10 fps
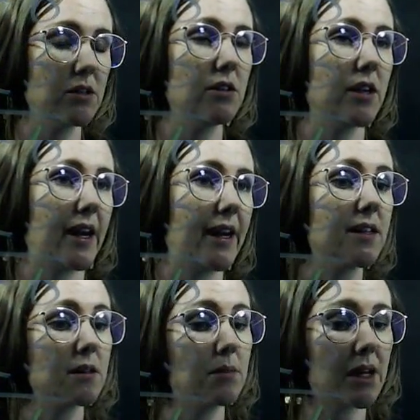because you'd
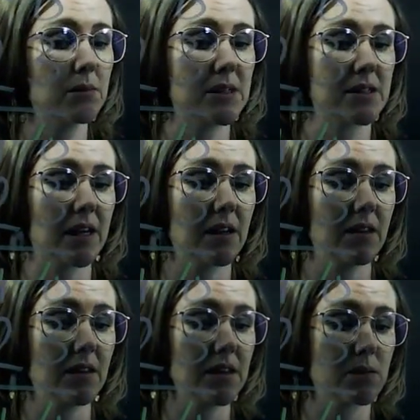hate to make a mistake
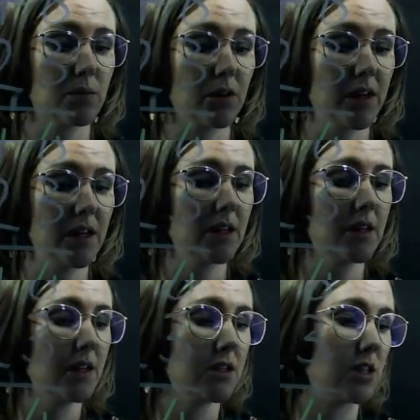at this point
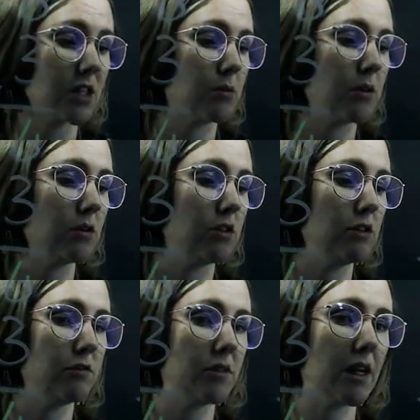just because
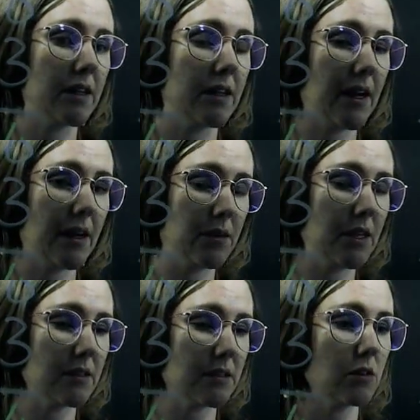you've done
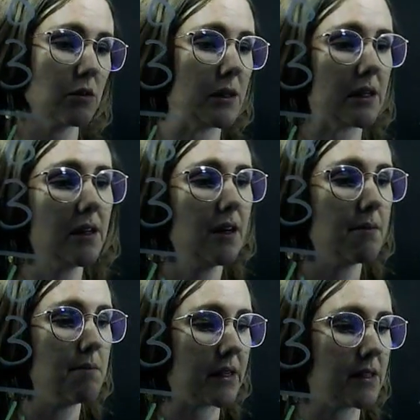things a little bit
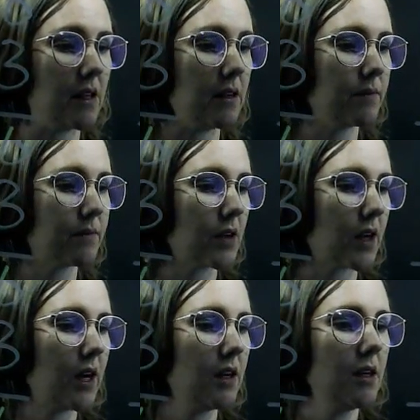messy.
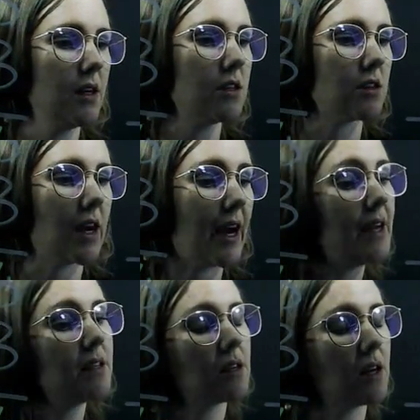Okay, so
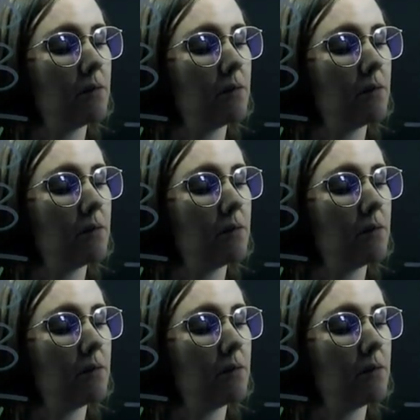8